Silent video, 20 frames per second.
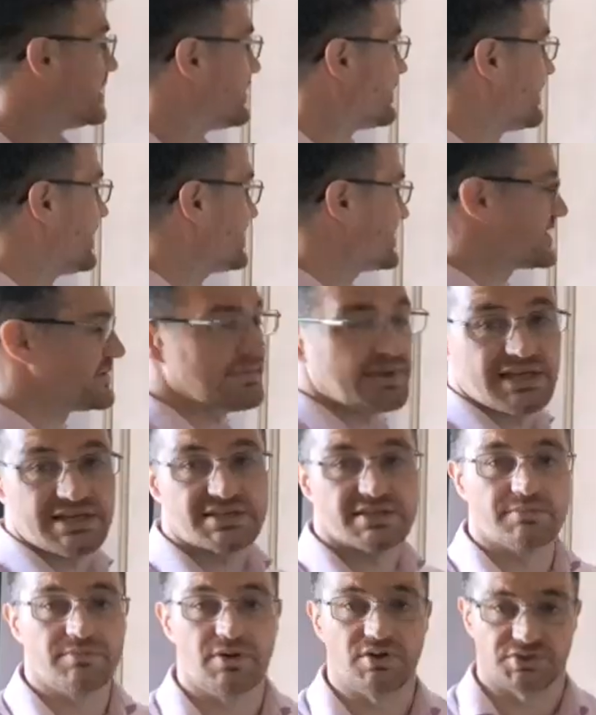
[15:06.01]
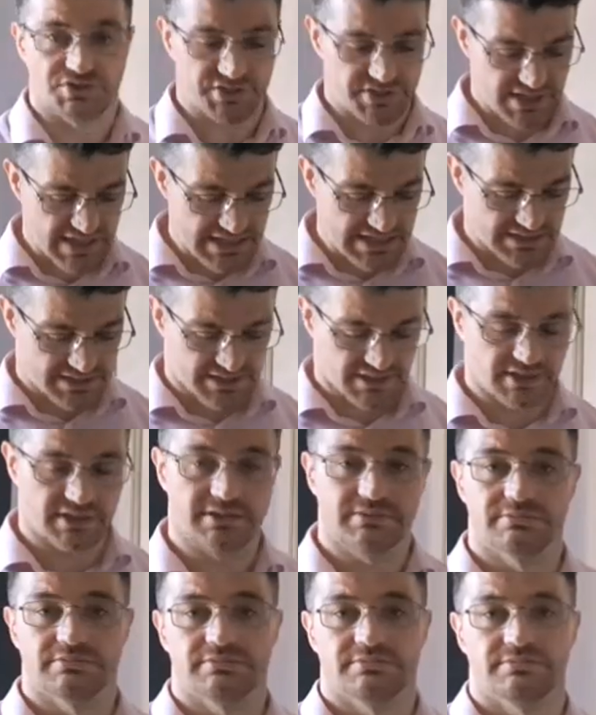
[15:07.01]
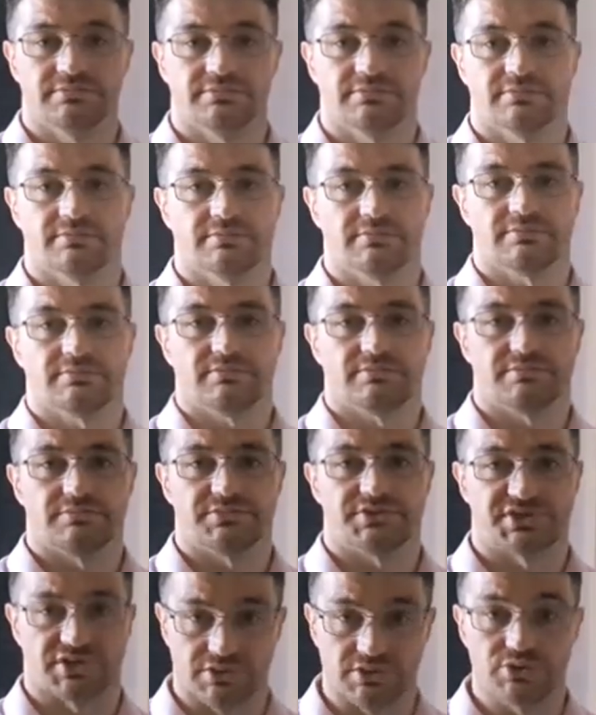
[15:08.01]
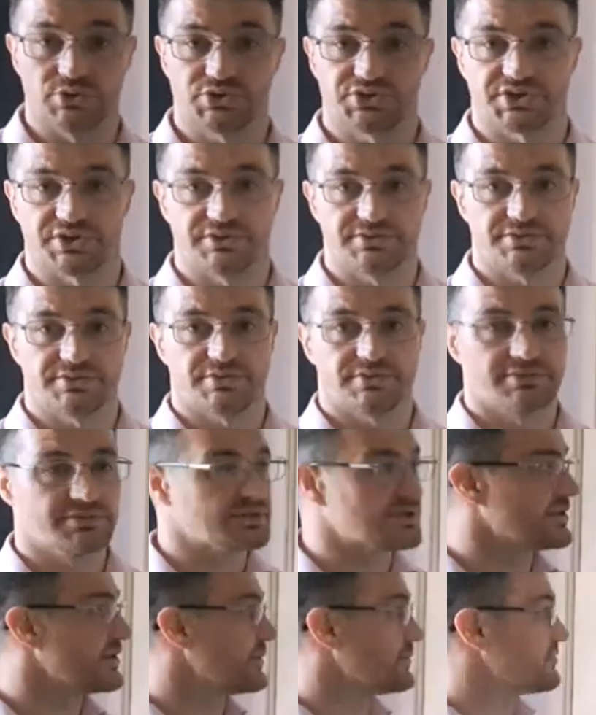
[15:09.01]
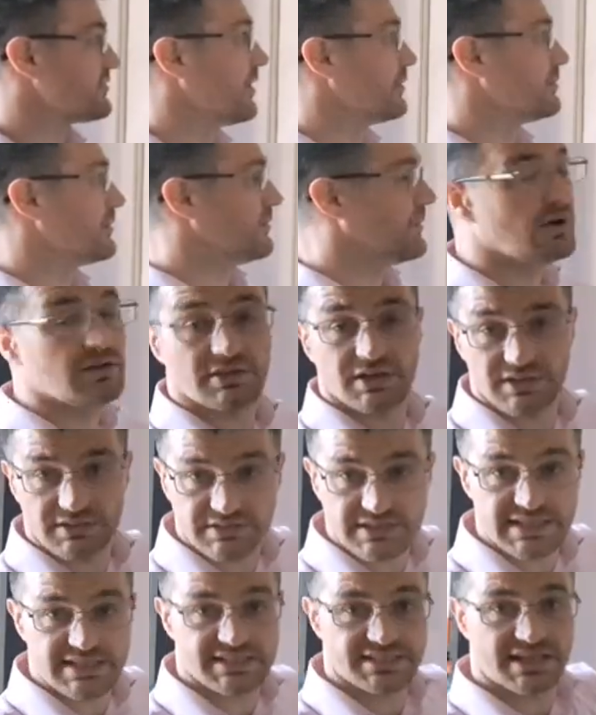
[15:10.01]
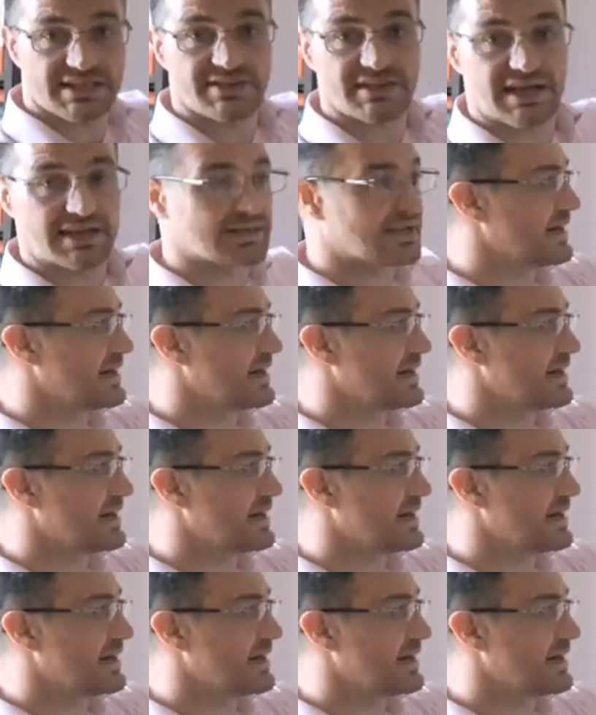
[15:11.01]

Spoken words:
That to me is a much neater solution to the problem, at least in that